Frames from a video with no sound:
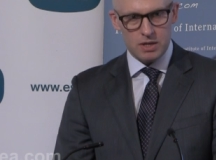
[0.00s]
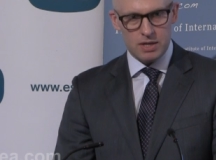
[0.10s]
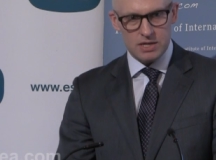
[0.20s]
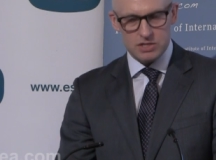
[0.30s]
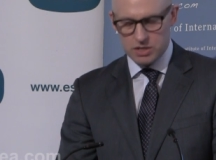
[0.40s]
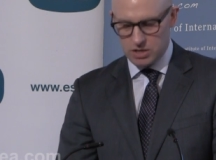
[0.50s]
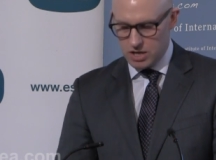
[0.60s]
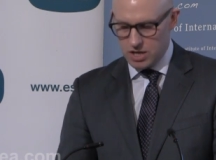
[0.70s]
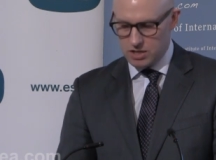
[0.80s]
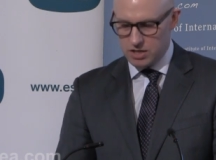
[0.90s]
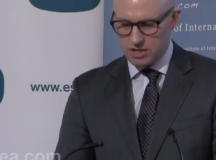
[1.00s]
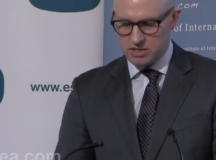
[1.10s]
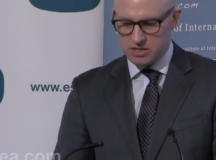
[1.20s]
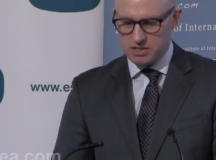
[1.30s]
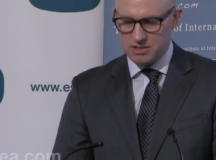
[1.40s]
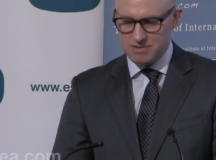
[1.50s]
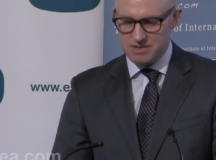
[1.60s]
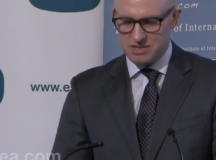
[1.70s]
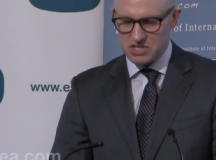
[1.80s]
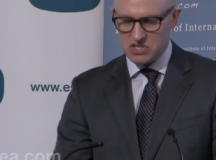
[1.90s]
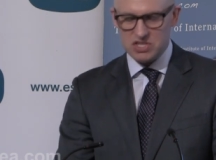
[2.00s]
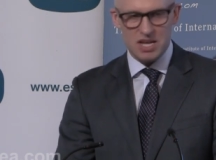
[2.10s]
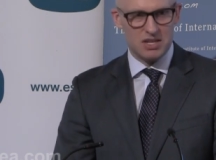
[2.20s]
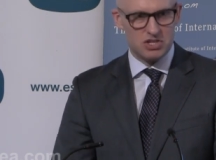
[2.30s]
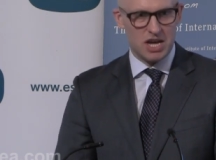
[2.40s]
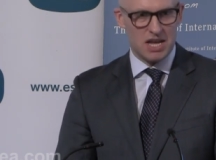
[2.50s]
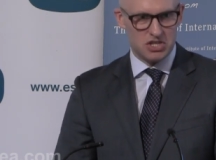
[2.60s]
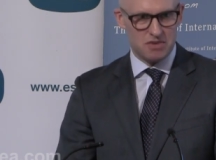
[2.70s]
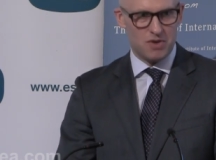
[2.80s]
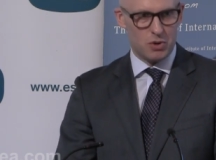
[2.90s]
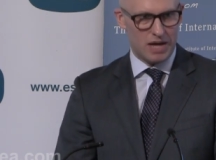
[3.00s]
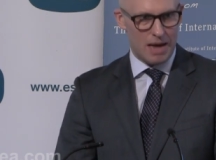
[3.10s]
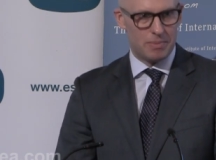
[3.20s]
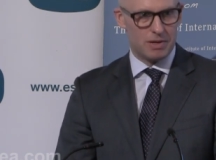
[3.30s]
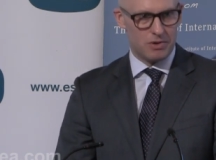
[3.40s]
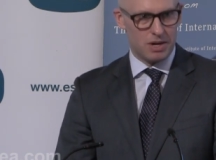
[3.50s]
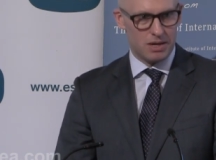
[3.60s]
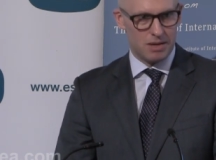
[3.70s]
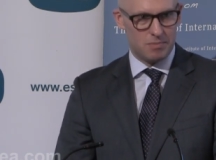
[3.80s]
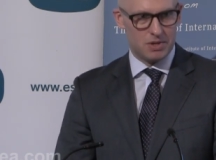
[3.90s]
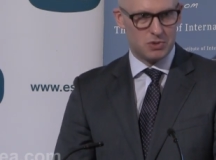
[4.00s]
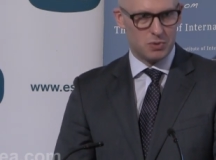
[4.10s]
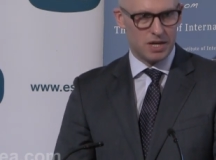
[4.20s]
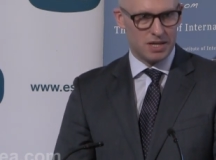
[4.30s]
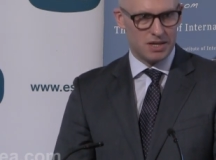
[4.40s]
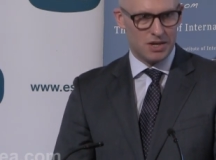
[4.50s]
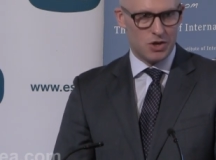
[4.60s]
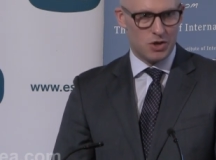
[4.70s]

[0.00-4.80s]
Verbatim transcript: there's a, a, a distinct change in vocabulary between